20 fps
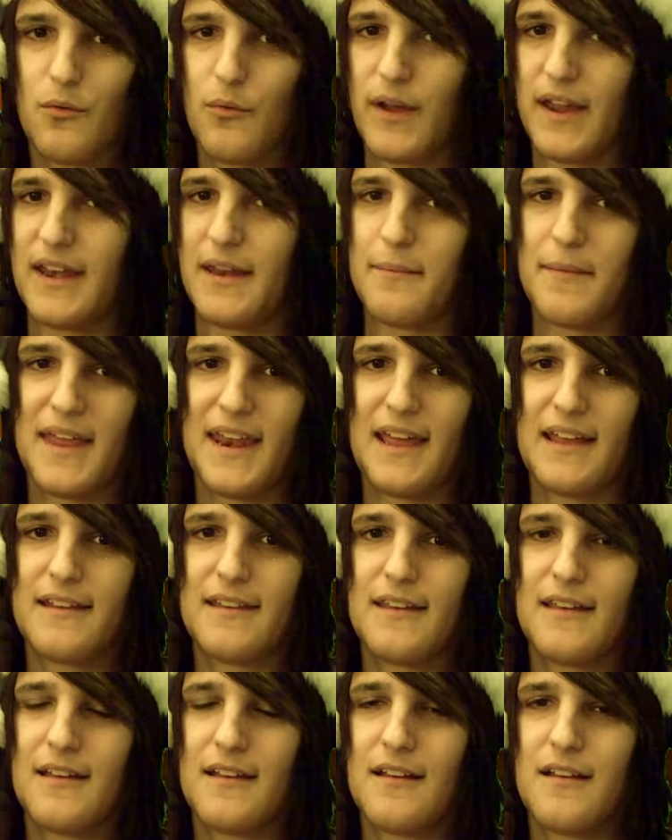Wait a
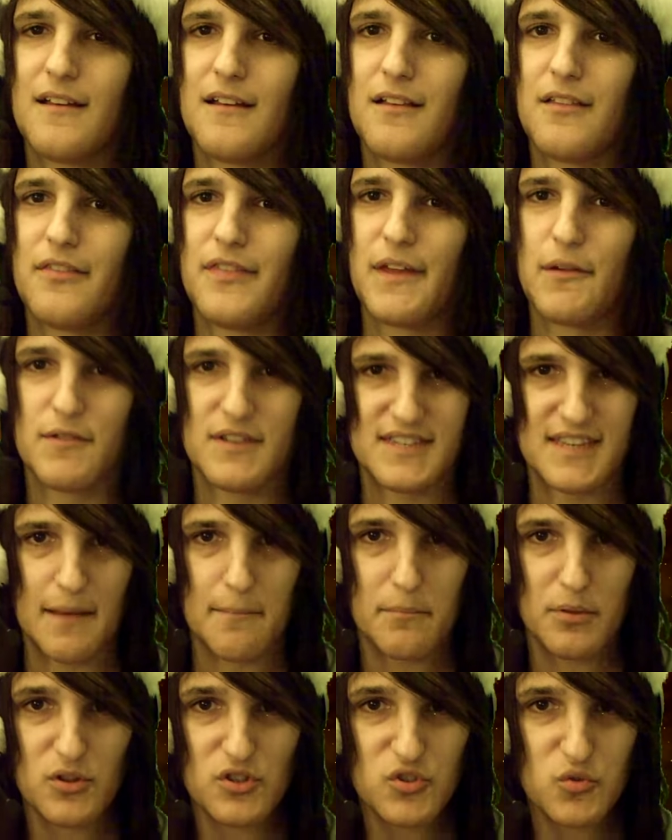minute. They
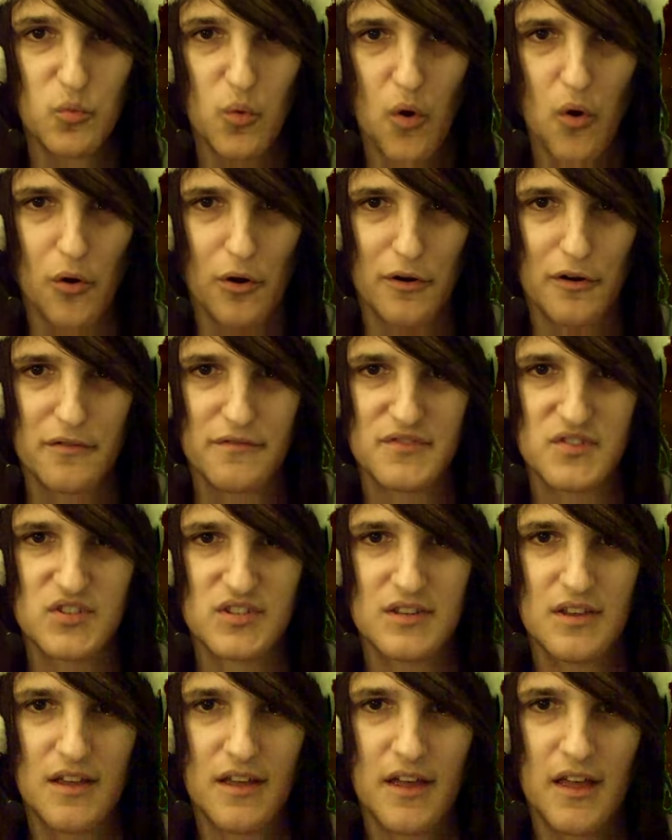resemble
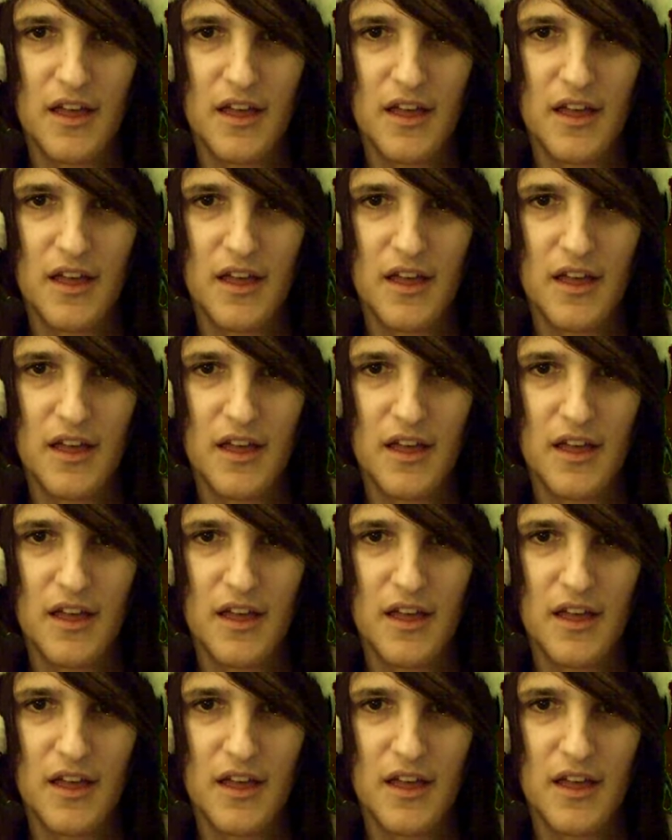dwarves?